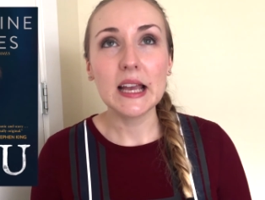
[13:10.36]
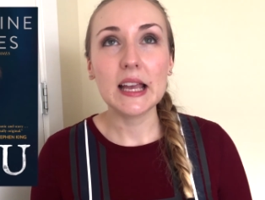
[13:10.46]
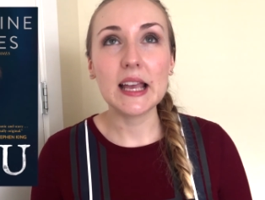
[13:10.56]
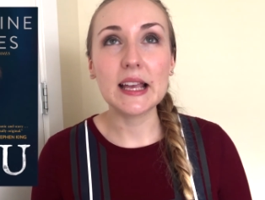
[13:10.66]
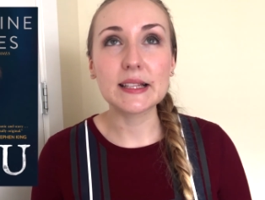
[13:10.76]

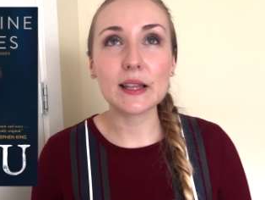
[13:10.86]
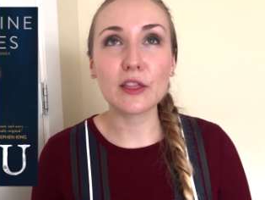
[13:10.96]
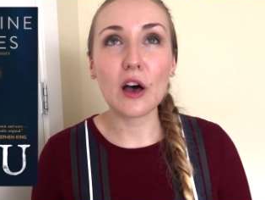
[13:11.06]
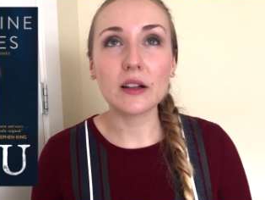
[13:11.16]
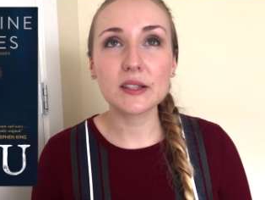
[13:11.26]
his
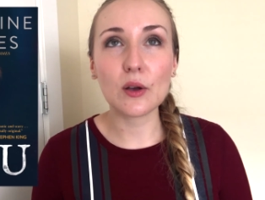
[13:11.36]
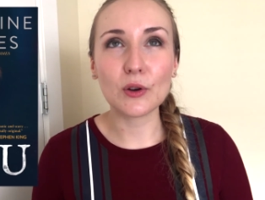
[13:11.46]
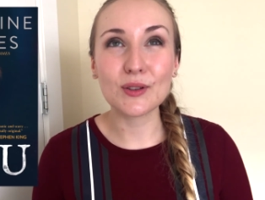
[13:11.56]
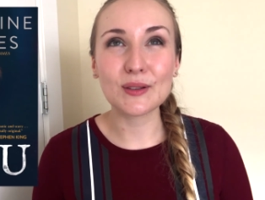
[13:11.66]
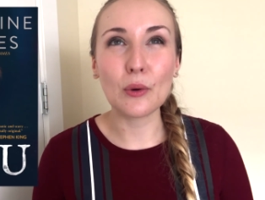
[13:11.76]
thoughts
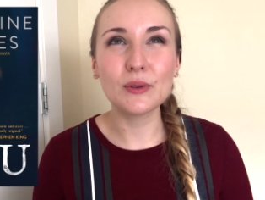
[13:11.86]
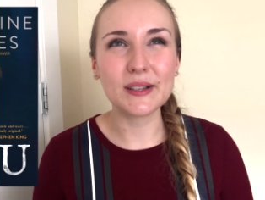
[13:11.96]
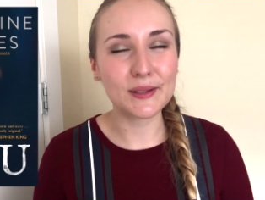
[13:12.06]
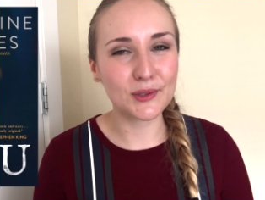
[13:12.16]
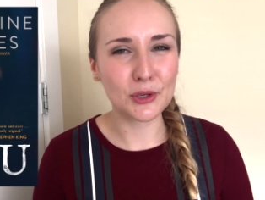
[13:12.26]
are so
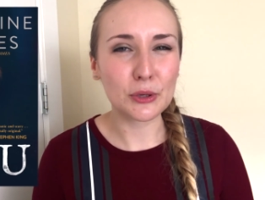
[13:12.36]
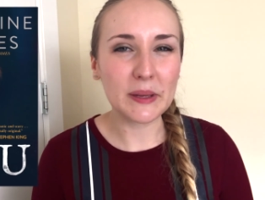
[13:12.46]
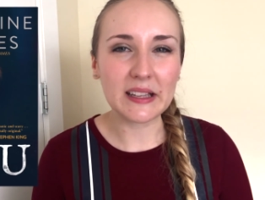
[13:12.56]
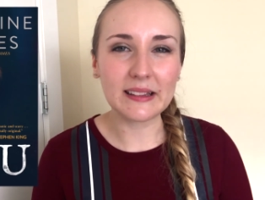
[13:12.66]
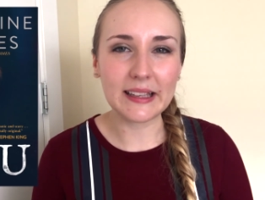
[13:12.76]

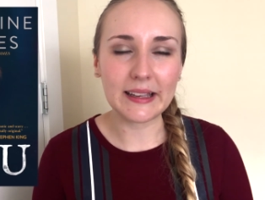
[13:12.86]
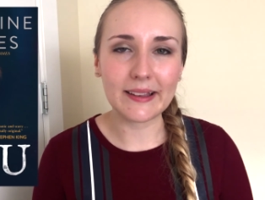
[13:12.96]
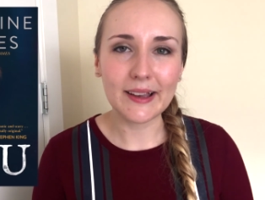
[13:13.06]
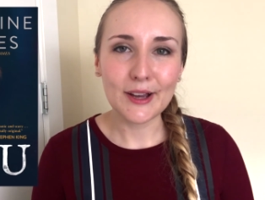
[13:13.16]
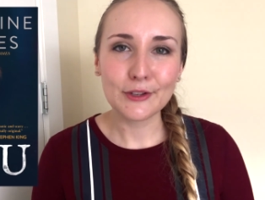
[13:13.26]

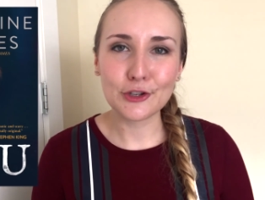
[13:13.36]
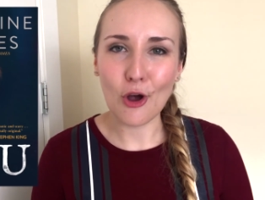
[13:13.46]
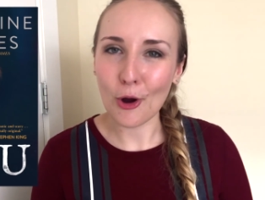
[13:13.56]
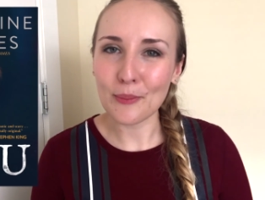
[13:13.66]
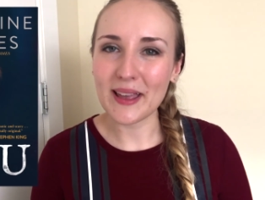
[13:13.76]
disturbingly
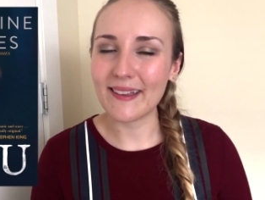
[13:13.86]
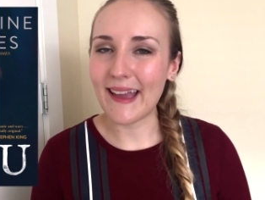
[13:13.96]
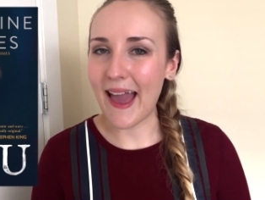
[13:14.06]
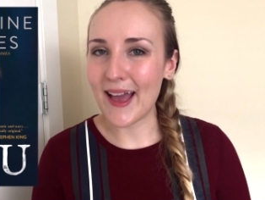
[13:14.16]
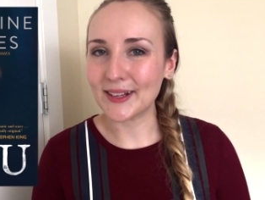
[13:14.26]
charming
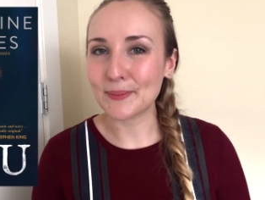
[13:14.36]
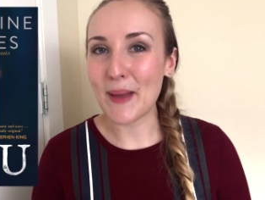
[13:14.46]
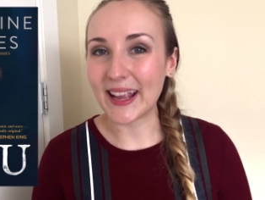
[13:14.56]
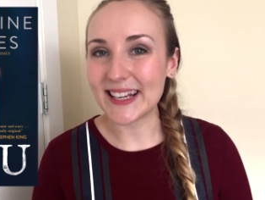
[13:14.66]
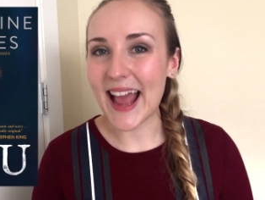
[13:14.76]
and
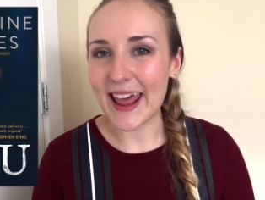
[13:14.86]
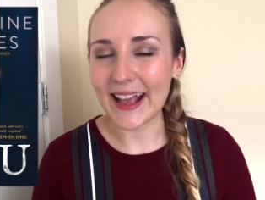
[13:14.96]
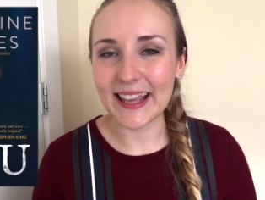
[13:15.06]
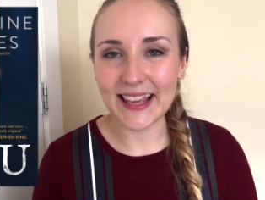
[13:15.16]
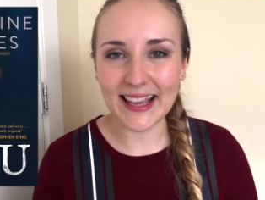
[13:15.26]

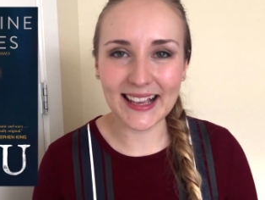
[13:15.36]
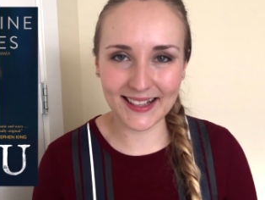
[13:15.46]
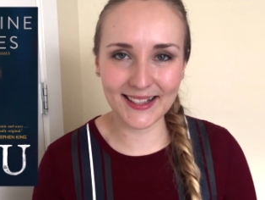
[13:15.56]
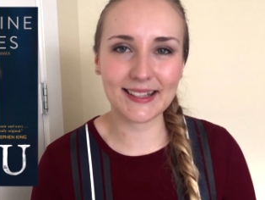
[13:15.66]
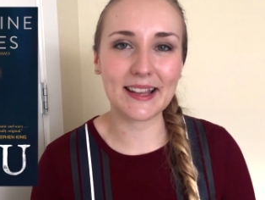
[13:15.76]
magnetic. He
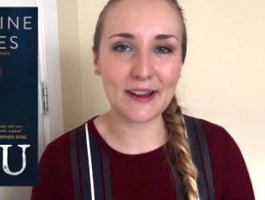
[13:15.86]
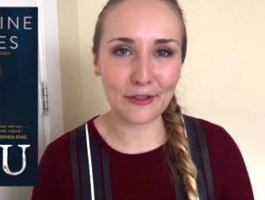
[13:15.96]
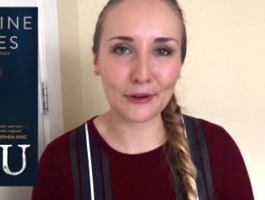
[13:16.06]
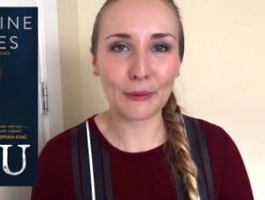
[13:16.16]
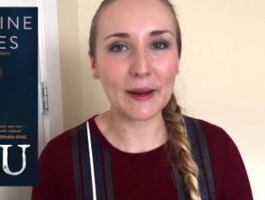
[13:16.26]
is
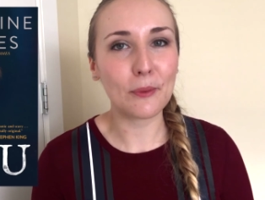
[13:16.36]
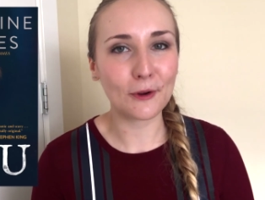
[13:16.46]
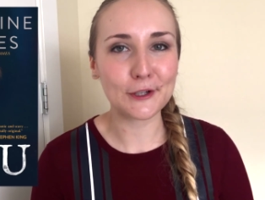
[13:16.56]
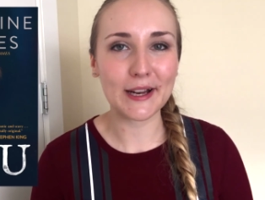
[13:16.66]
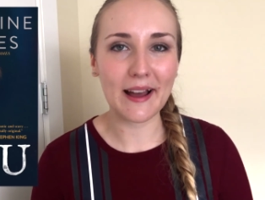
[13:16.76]
another great
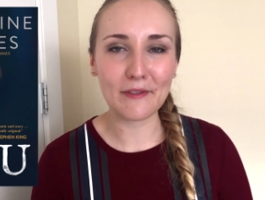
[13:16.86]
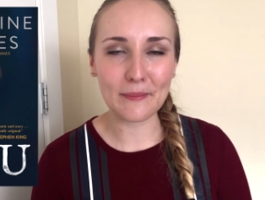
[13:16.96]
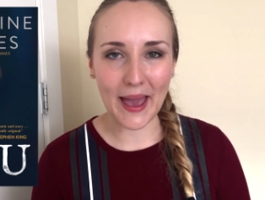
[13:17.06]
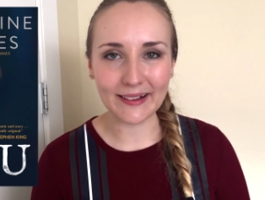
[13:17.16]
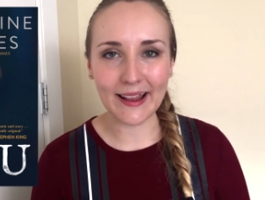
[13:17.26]
portrait of a
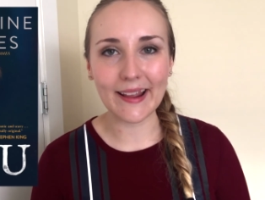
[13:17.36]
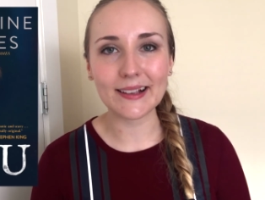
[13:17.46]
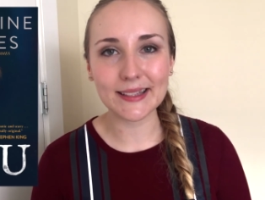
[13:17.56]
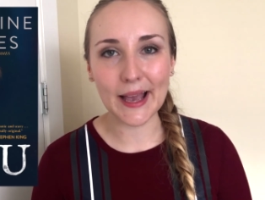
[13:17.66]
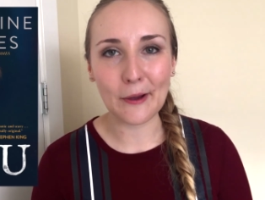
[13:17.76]

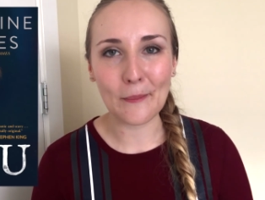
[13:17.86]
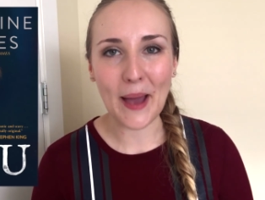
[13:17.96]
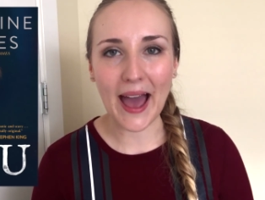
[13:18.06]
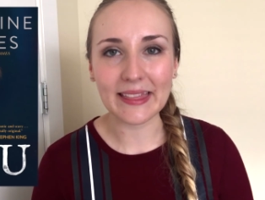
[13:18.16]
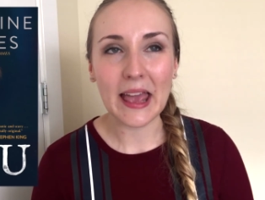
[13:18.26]
magnetic
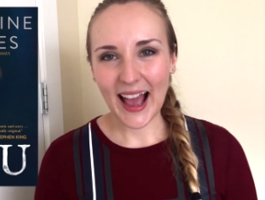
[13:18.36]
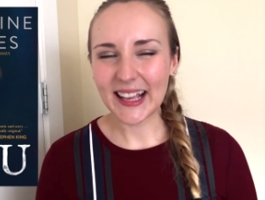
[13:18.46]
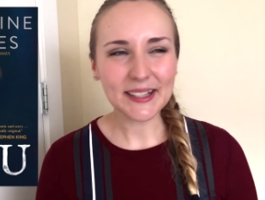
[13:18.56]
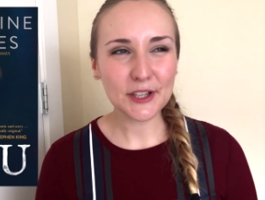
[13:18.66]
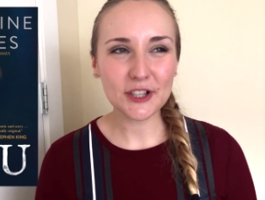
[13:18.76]
psychopath. I
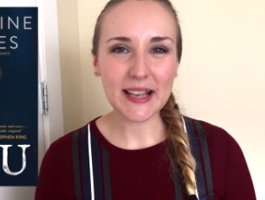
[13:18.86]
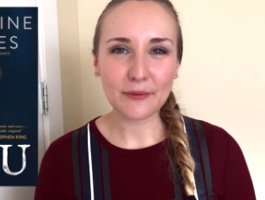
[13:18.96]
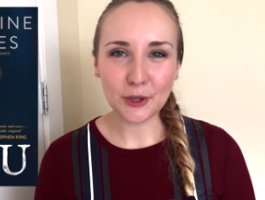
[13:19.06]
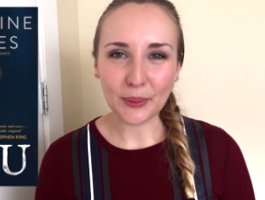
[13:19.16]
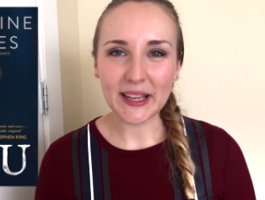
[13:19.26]
guess you just
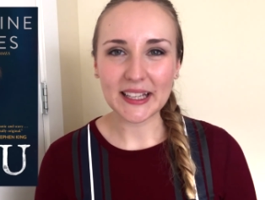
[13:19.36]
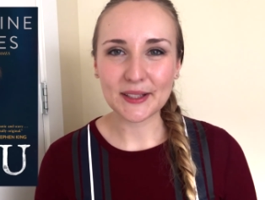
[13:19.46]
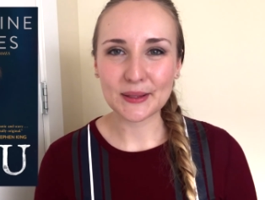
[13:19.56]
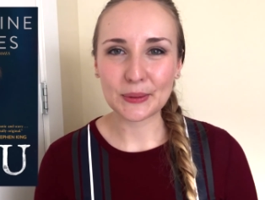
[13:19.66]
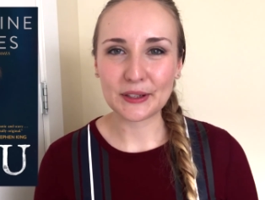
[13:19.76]
have to read it
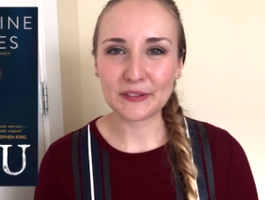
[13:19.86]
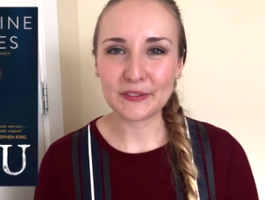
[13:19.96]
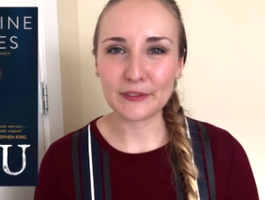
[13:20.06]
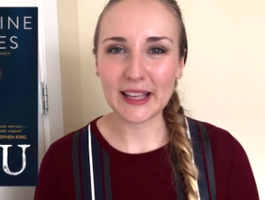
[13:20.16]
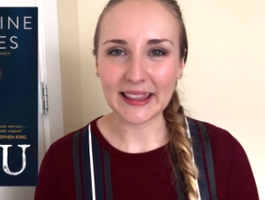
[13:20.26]
to sort
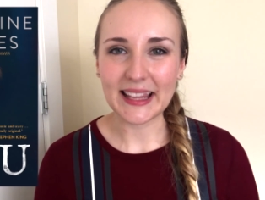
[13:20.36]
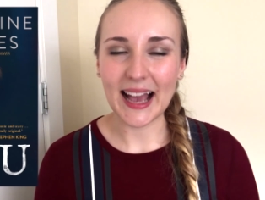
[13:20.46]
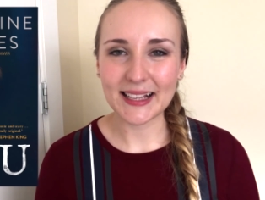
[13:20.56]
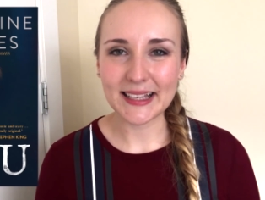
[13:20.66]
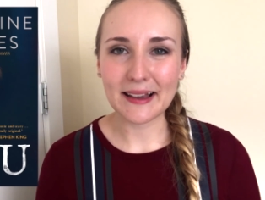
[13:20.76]
of get the
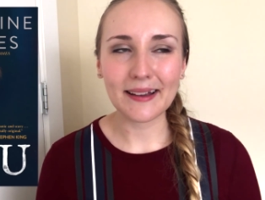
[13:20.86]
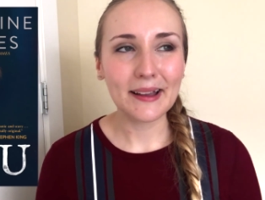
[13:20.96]
idea.